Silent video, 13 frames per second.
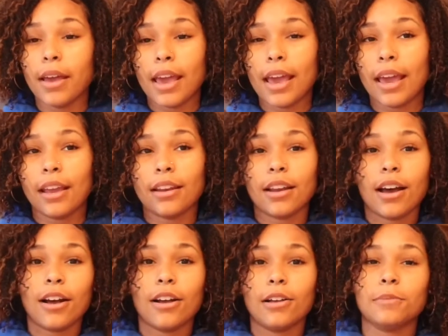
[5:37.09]

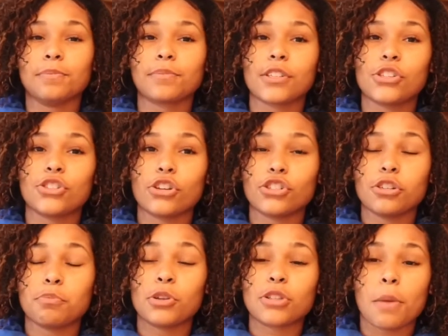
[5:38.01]
And so
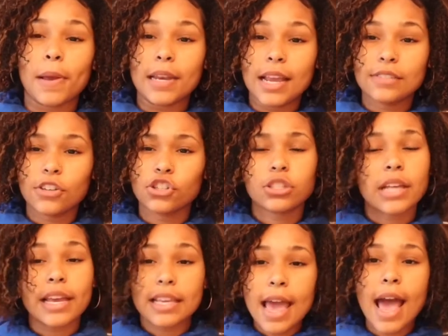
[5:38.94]
she'll post on my dance page. She's
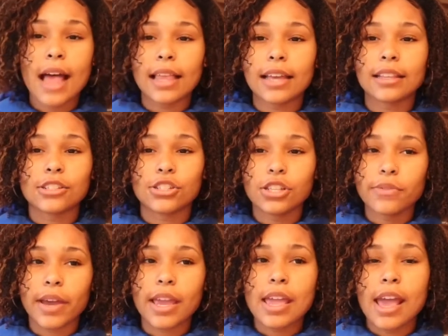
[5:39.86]
like, yeah, like, let's
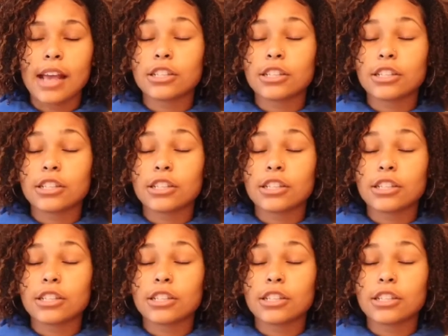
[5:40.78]
do it.